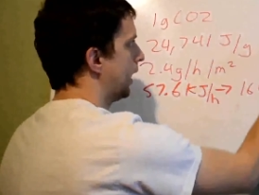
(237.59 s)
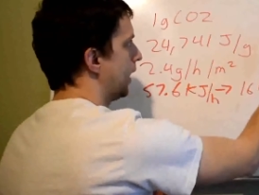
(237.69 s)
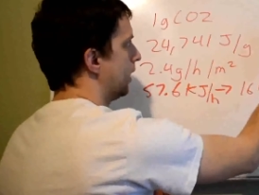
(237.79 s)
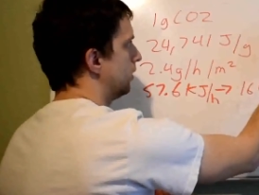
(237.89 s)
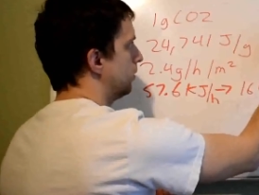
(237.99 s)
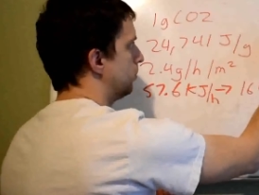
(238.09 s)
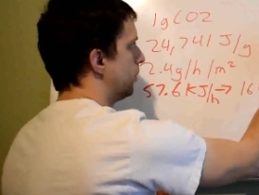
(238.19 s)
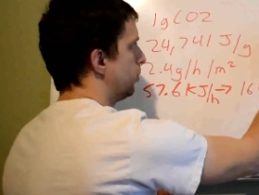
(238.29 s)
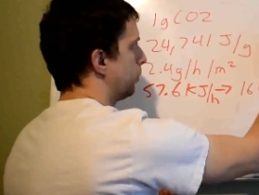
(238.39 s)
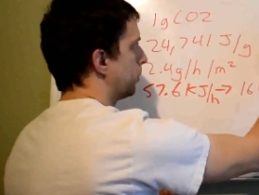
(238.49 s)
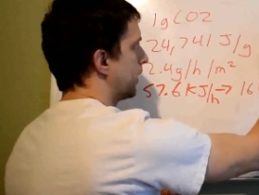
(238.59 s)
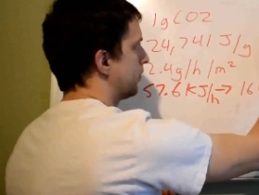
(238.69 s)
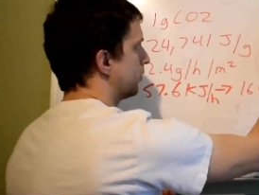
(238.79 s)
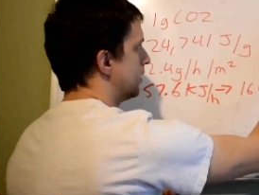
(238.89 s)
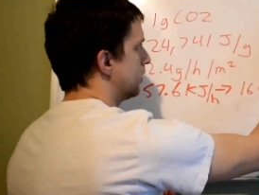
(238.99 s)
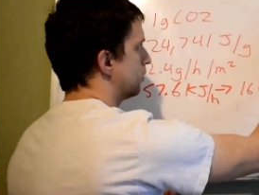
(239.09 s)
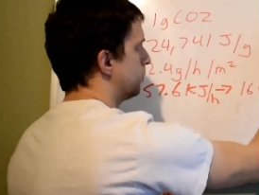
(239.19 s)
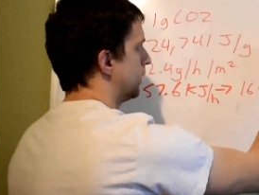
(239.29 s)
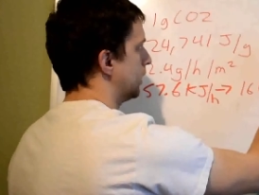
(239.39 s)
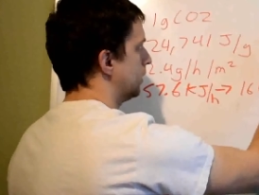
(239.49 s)
And maybe your plant's only
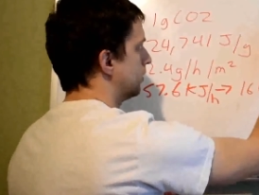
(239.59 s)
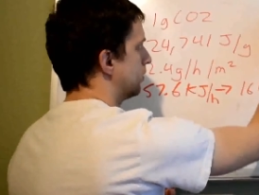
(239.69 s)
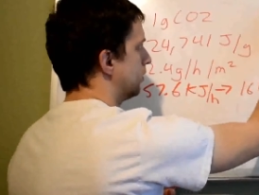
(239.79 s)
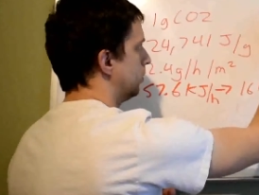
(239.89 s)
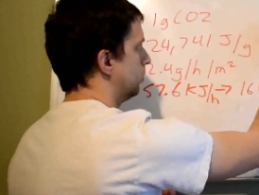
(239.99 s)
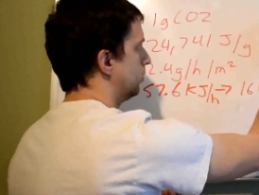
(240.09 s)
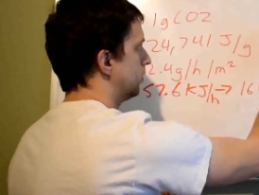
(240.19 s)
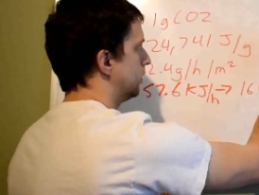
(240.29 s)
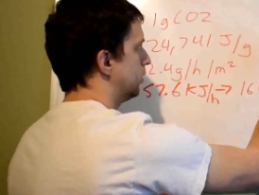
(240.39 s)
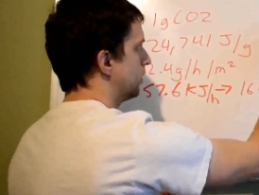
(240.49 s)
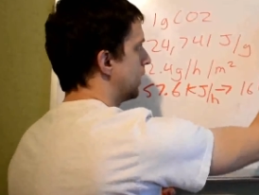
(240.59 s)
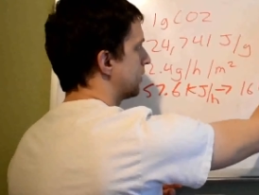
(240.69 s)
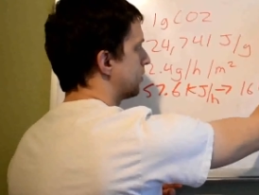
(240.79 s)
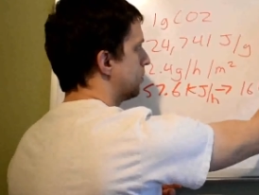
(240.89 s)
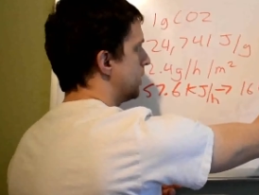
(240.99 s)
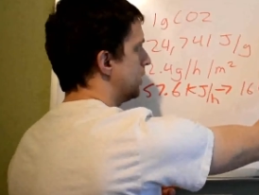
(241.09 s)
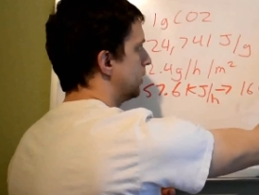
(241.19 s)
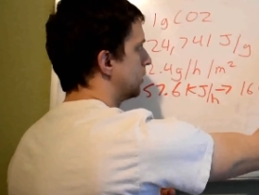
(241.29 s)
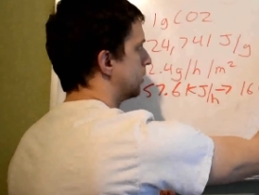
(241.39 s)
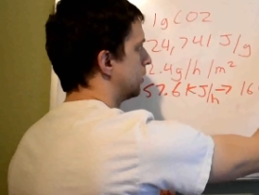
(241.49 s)
this big. So you can
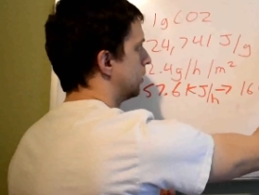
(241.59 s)
estimate,